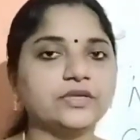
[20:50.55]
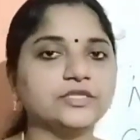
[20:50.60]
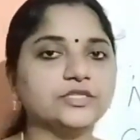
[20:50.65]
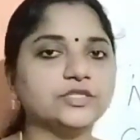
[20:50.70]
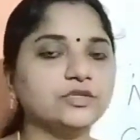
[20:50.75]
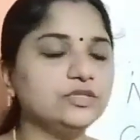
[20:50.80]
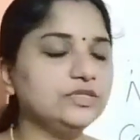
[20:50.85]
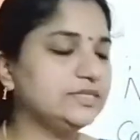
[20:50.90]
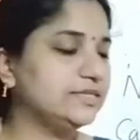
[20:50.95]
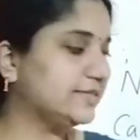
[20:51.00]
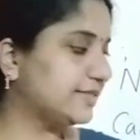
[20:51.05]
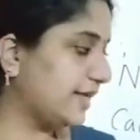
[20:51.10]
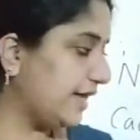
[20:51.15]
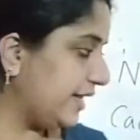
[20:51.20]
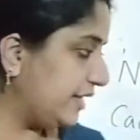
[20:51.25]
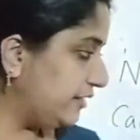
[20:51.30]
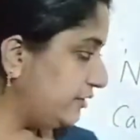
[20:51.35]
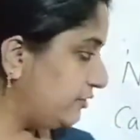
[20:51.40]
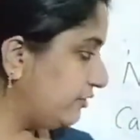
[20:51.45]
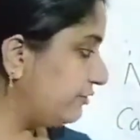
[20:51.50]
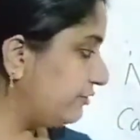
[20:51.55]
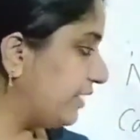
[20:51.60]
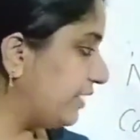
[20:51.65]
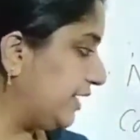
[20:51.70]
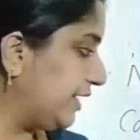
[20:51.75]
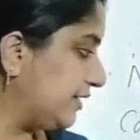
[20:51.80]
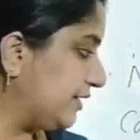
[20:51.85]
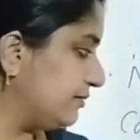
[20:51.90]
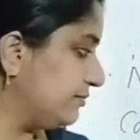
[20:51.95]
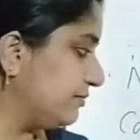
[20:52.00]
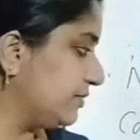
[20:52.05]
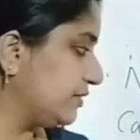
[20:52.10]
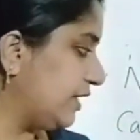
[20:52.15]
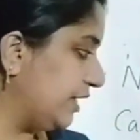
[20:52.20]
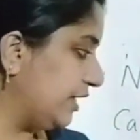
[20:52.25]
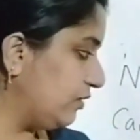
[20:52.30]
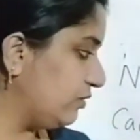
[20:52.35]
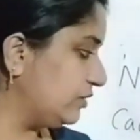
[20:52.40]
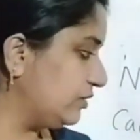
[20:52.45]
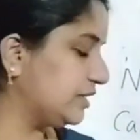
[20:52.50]
So this kind of atoms,
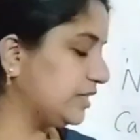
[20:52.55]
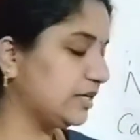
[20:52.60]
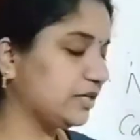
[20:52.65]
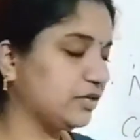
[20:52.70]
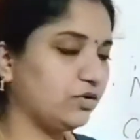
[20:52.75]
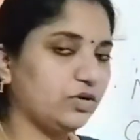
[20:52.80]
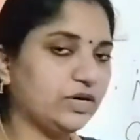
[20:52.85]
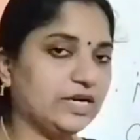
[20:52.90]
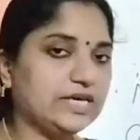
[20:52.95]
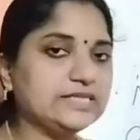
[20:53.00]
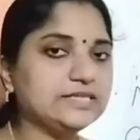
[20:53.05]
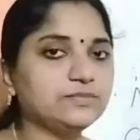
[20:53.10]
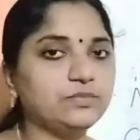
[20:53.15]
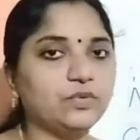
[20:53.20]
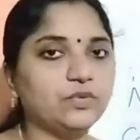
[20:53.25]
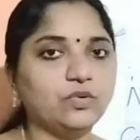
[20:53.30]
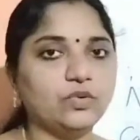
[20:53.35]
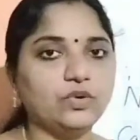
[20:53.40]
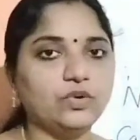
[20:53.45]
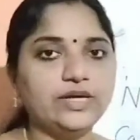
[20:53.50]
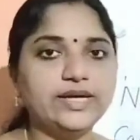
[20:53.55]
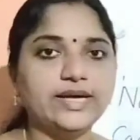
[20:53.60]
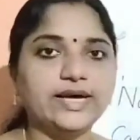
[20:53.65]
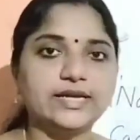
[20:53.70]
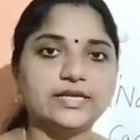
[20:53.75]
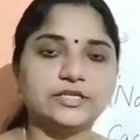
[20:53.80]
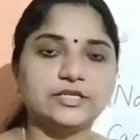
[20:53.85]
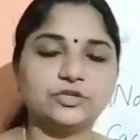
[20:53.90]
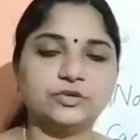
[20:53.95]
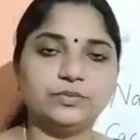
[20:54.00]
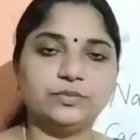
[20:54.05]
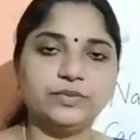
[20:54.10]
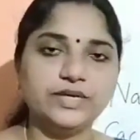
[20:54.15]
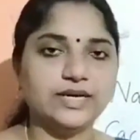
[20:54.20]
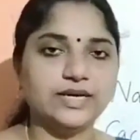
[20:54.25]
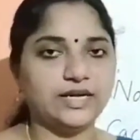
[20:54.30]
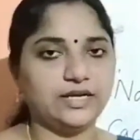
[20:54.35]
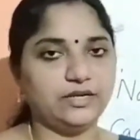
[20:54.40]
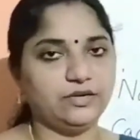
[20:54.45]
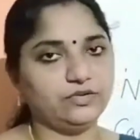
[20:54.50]
ions are known as
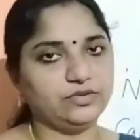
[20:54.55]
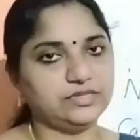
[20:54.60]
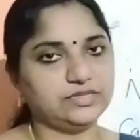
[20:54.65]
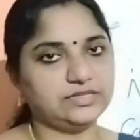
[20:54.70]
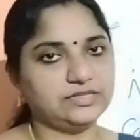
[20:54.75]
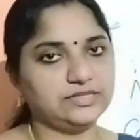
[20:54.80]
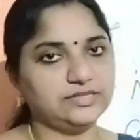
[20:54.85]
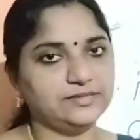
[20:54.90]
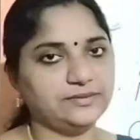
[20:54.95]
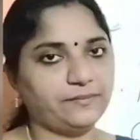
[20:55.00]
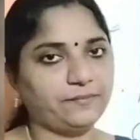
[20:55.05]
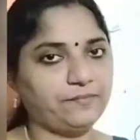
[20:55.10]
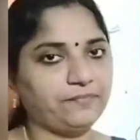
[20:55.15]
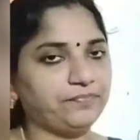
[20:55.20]
polyatomic ions.